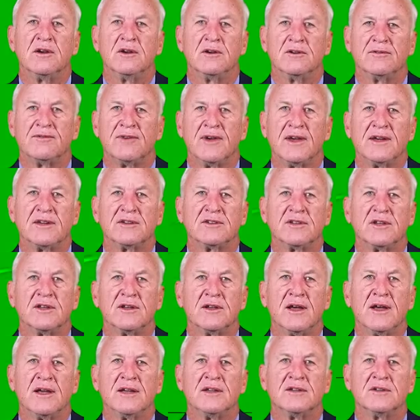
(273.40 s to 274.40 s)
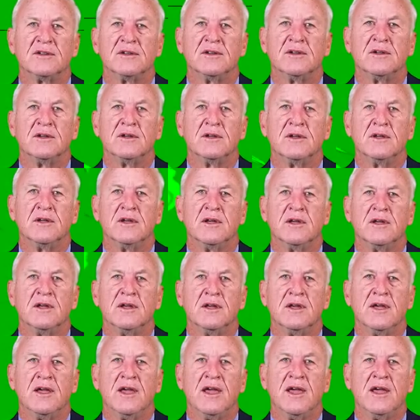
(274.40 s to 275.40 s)
effects collide.
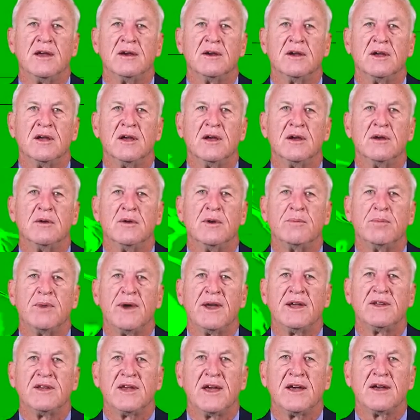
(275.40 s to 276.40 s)
Here, we break down